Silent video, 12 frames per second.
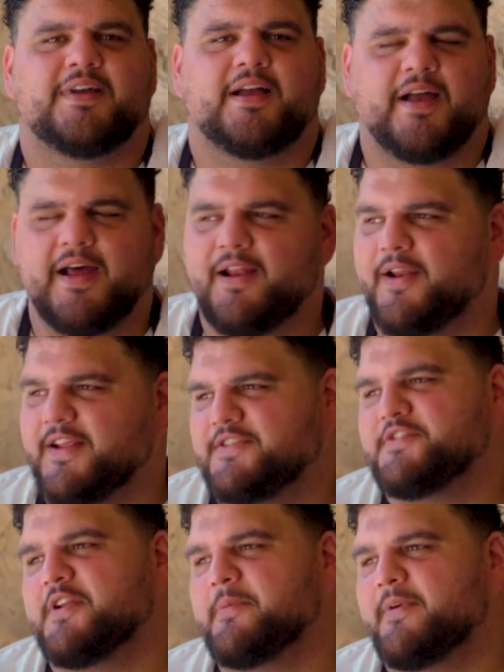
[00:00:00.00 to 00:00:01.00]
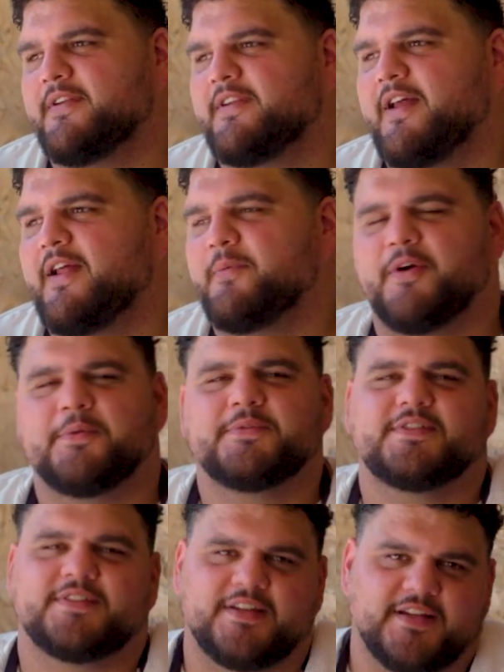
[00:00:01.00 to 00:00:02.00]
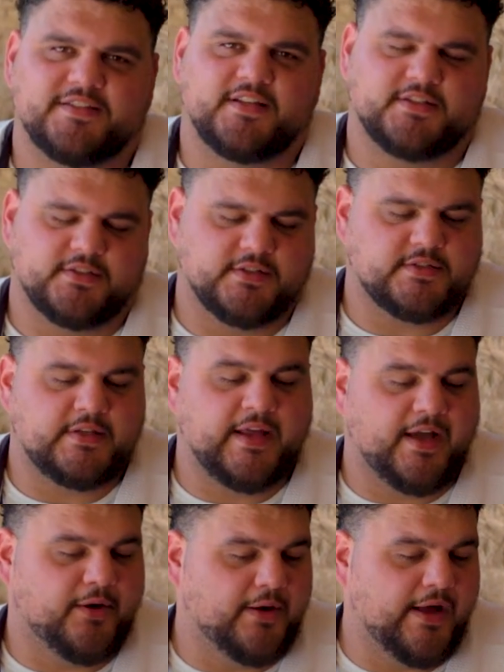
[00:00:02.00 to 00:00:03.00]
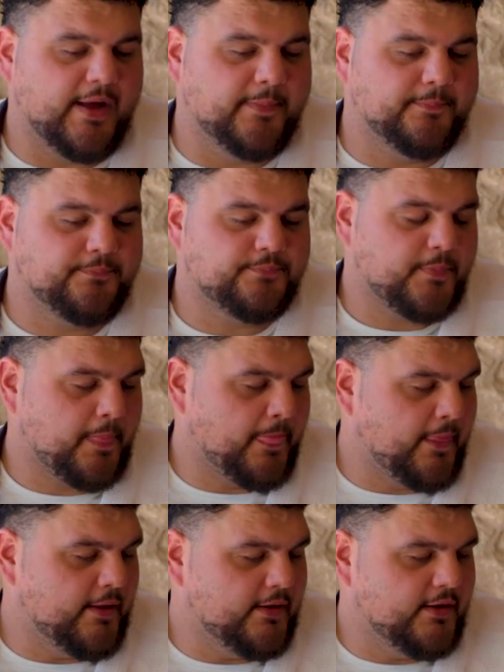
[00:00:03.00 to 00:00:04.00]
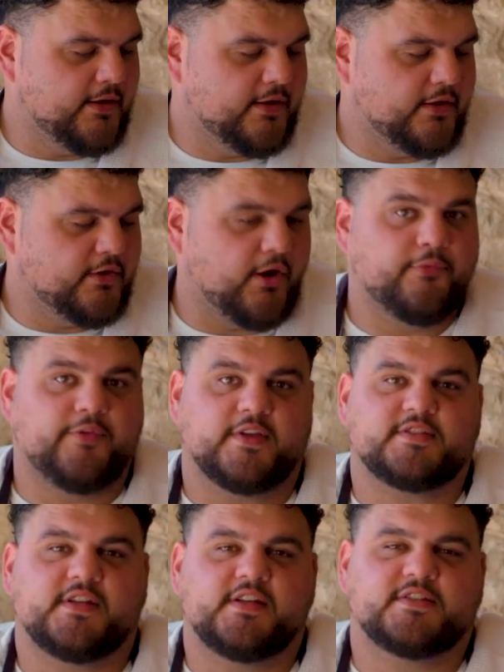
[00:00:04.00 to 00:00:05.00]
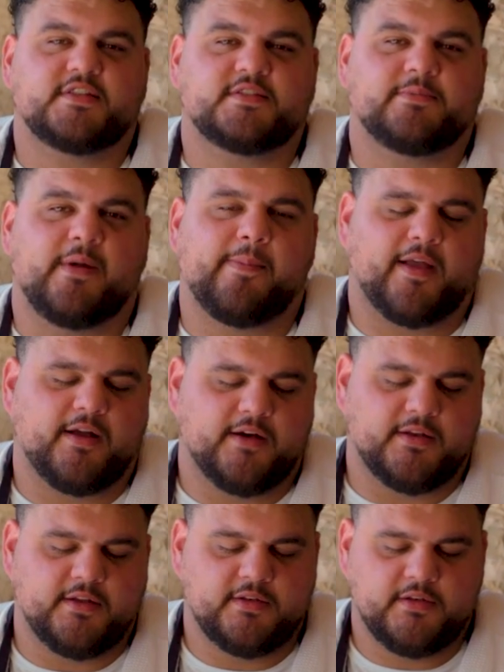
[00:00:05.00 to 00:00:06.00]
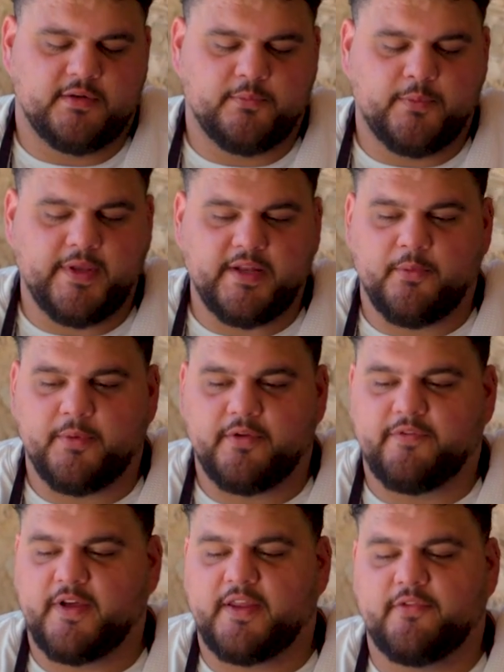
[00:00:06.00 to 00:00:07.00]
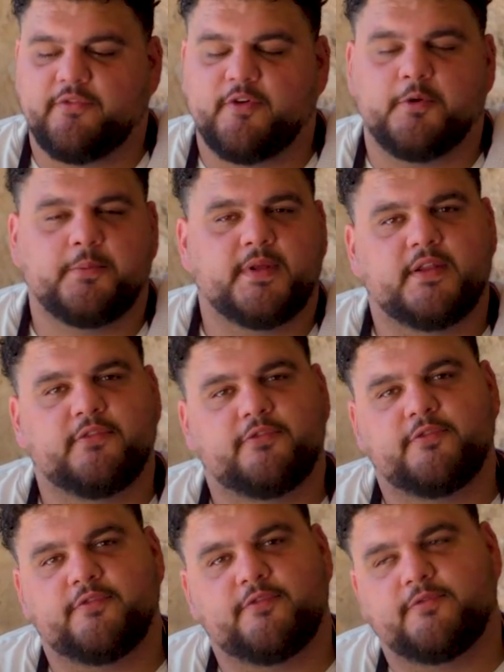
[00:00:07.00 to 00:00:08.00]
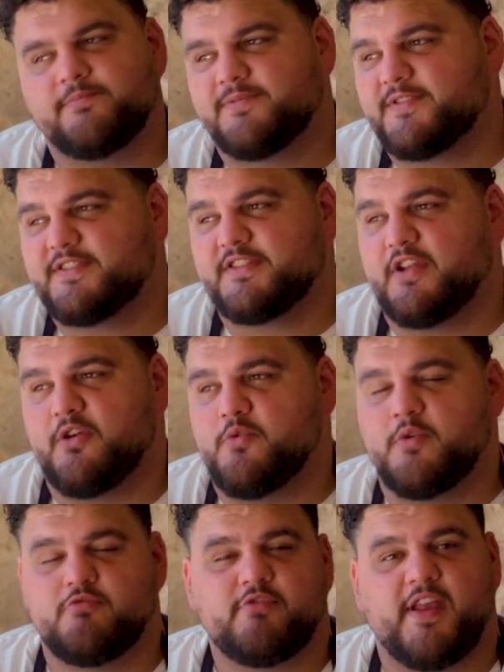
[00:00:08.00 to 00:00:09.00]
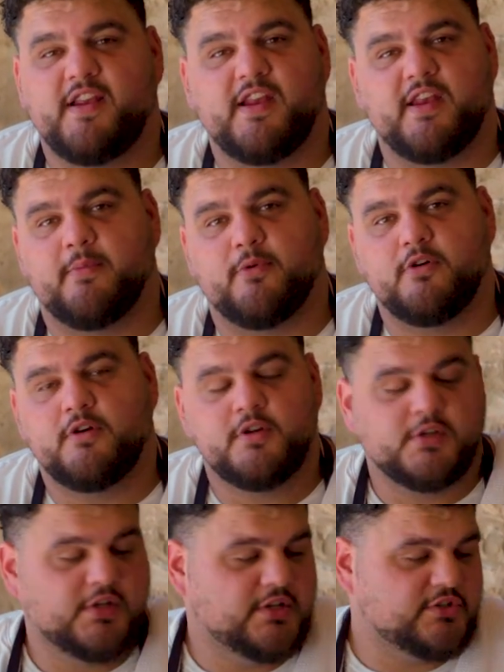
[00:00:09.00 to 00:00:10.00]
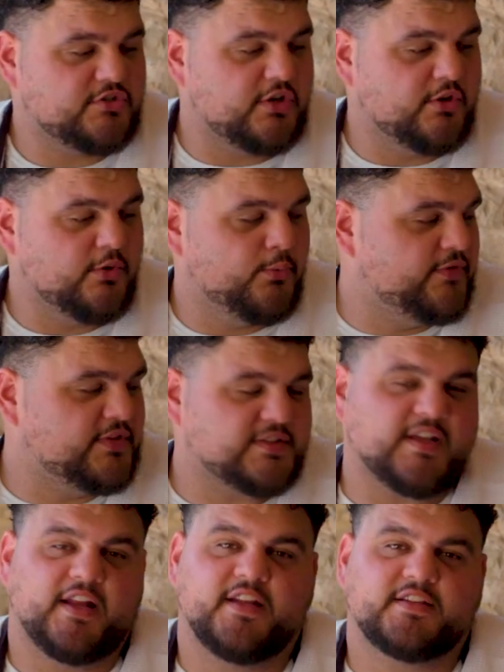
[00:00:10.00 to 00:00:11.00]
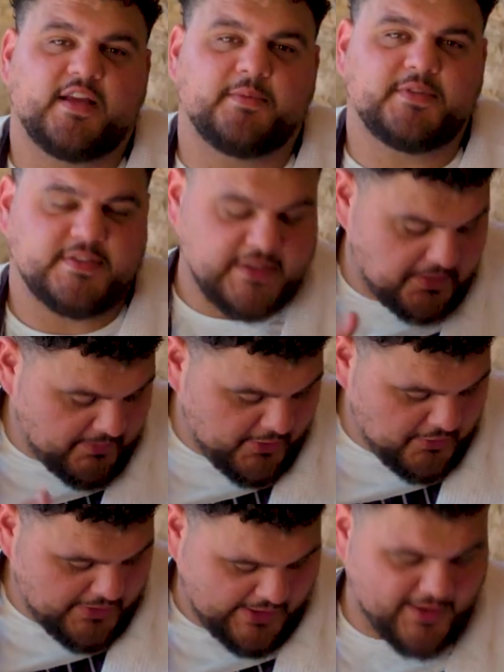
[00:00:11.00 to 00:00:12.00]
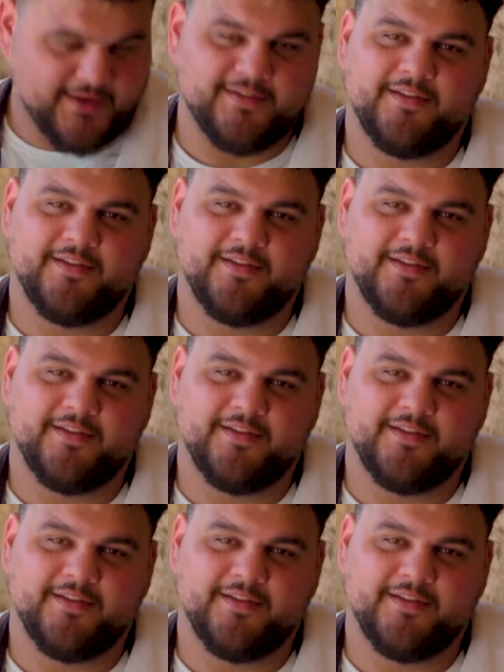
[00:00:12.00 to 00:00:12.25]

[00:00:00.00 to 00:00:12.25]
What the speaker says: Hello ladies and gentlemen, and welcome to Sunday Sessions. Now, obviously this isn't my back garden. We don't want to fucking film in the snow and rain anymore. So we've decided to come to sunny Mallorca.